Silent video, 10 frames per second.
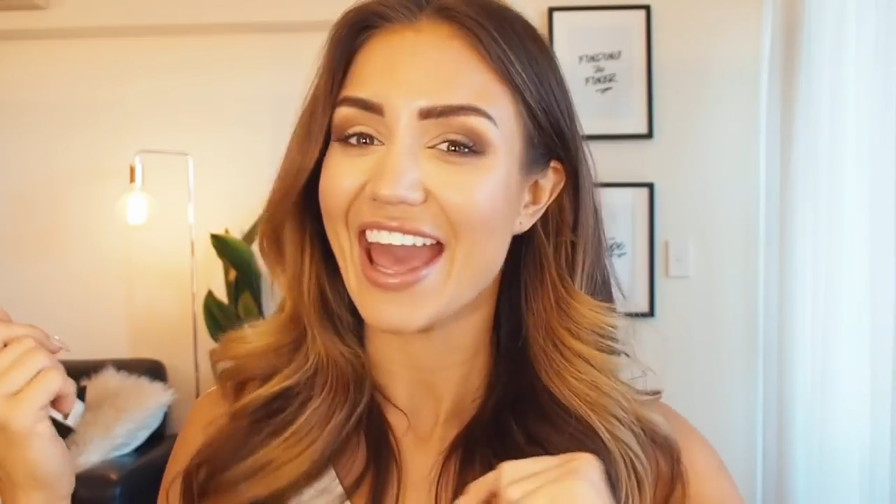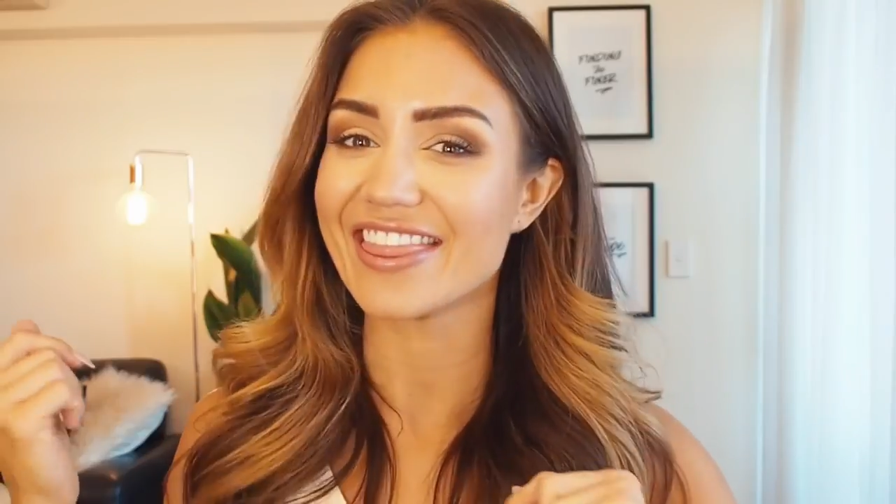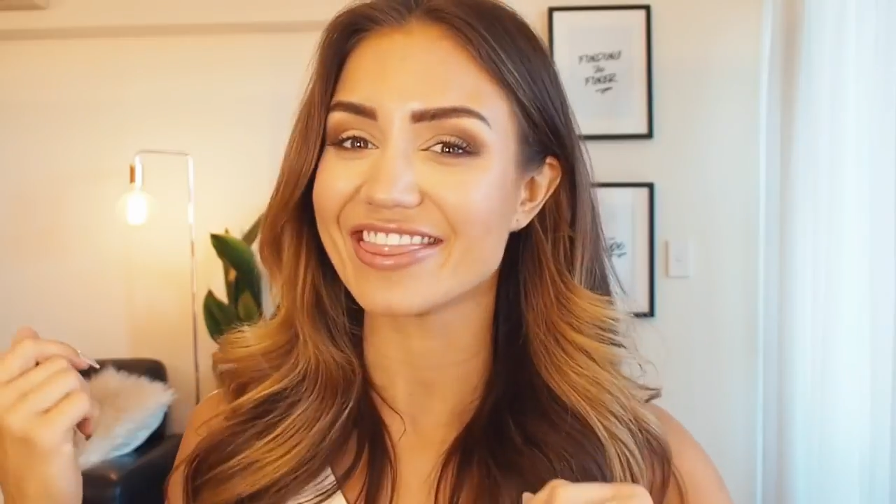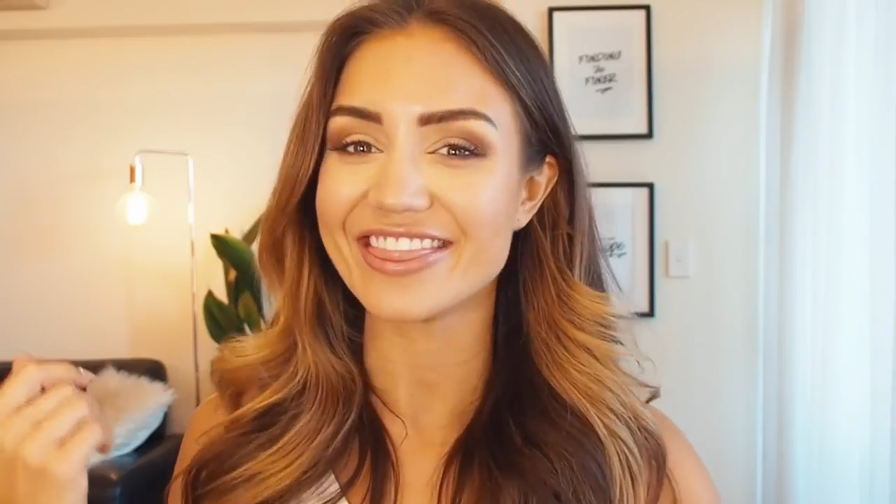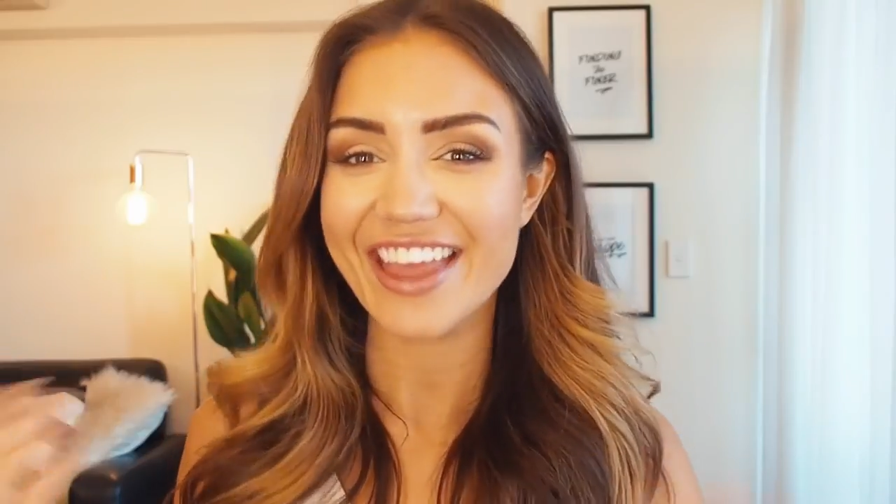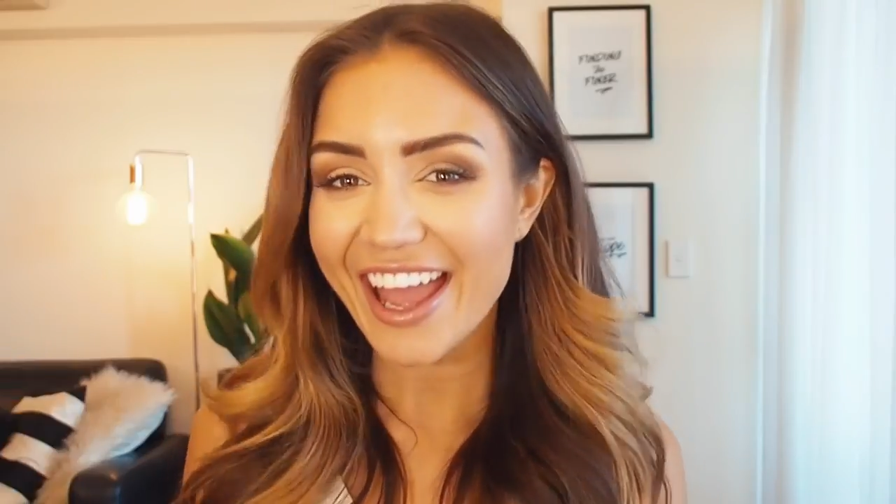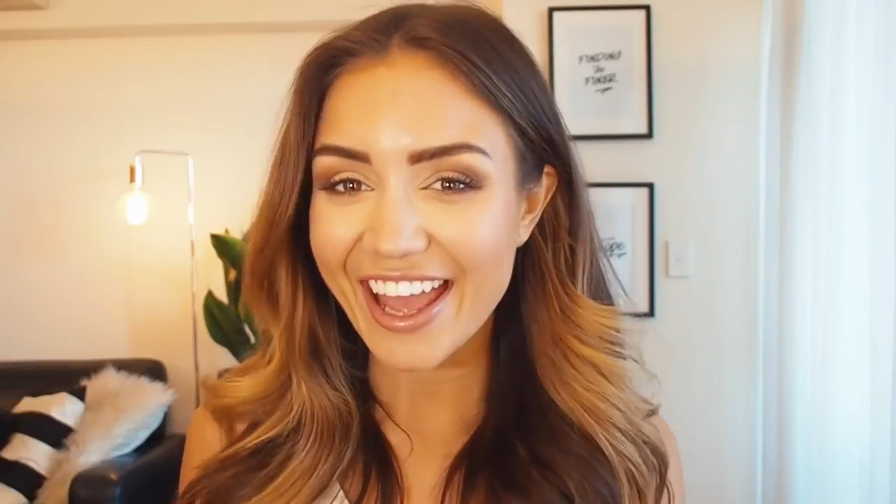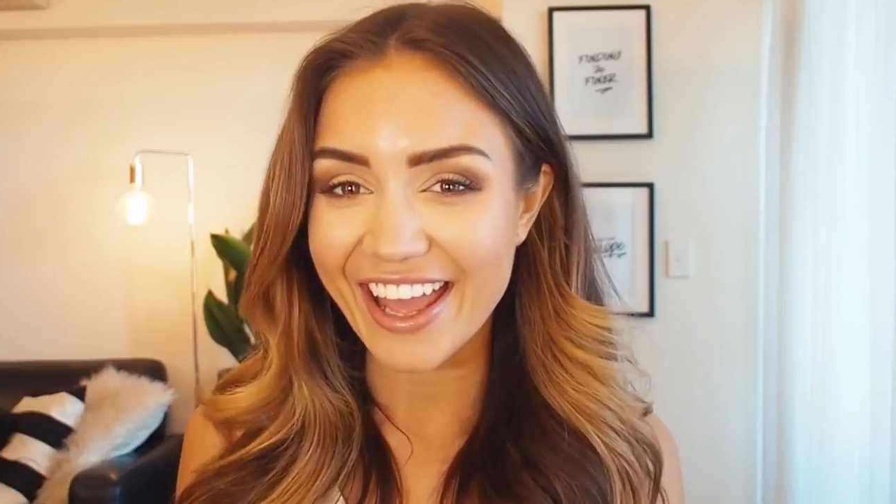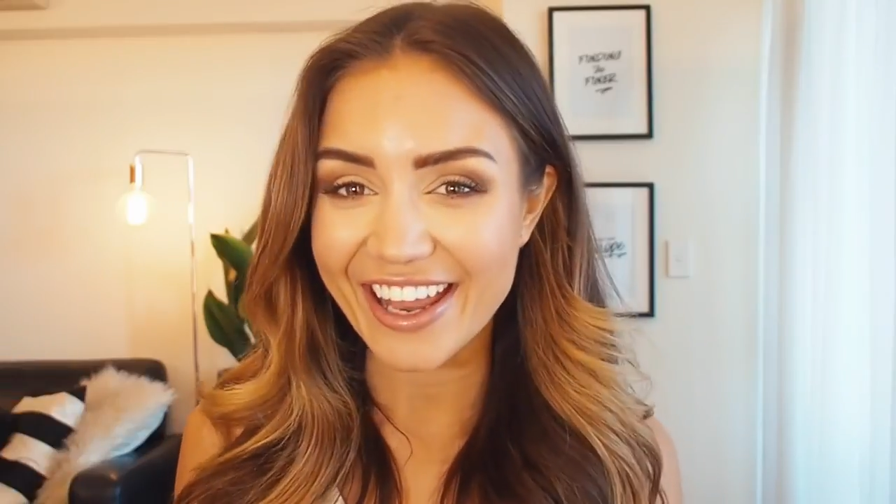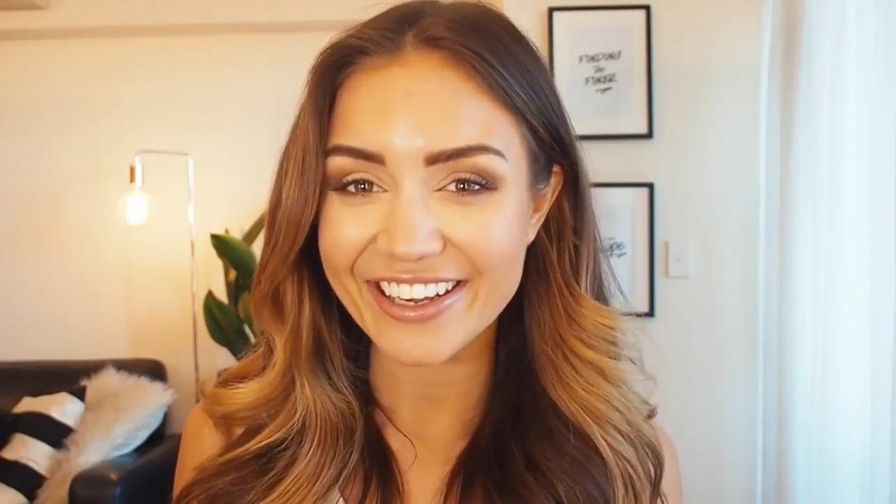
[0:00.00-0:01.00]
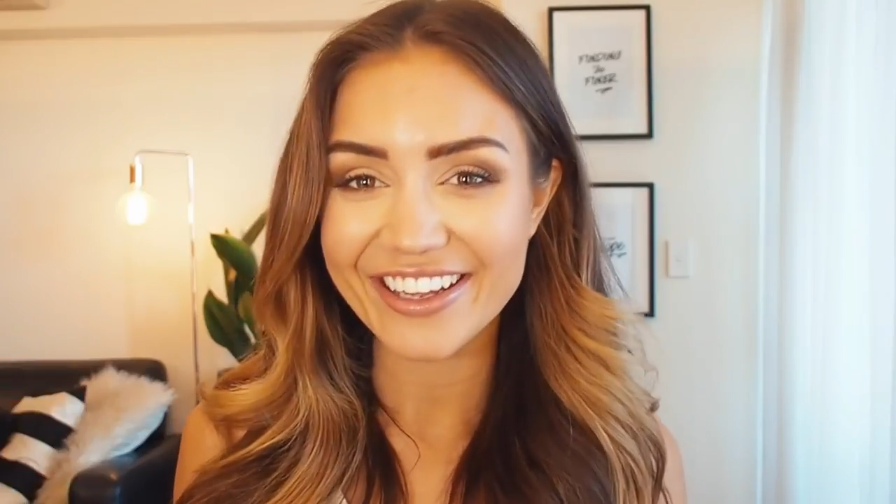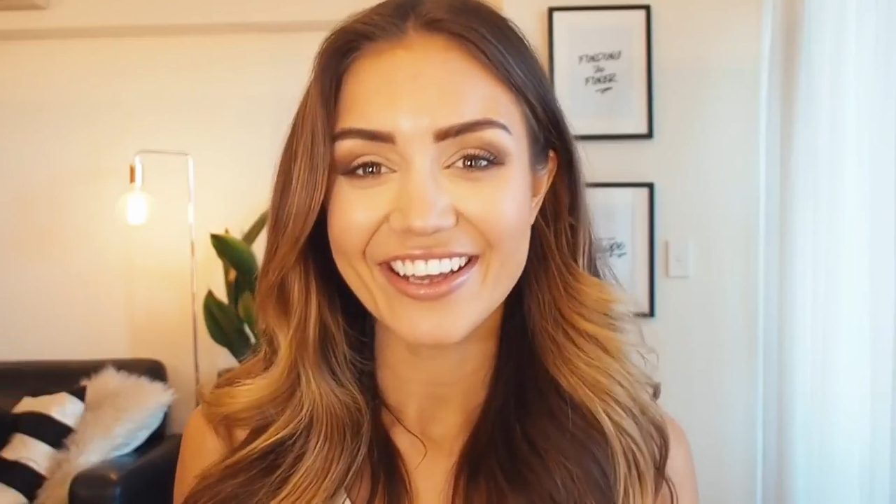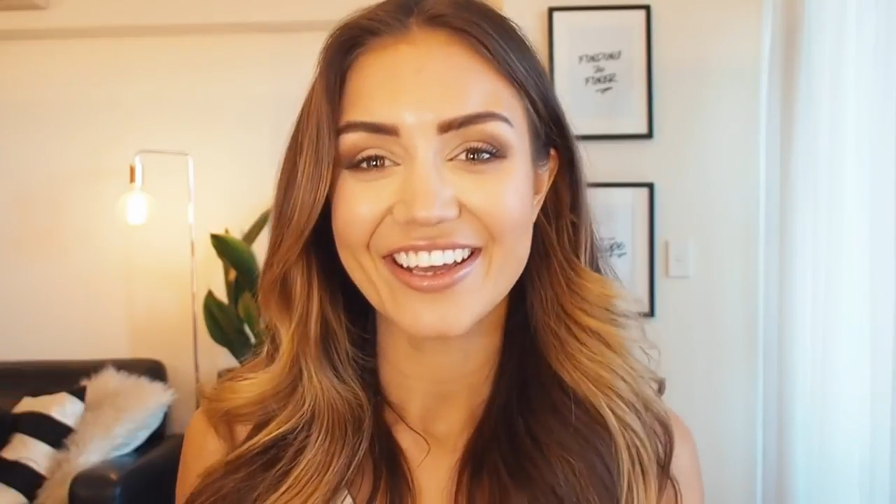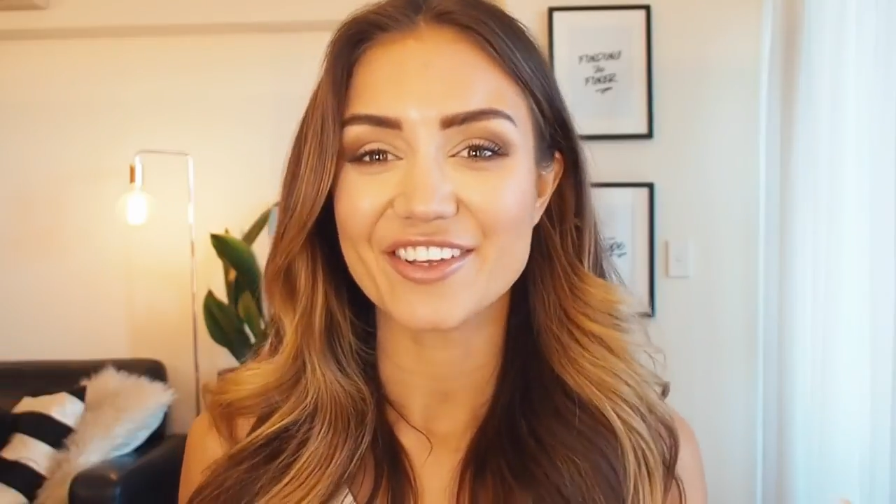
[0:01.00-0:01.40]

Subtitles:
And then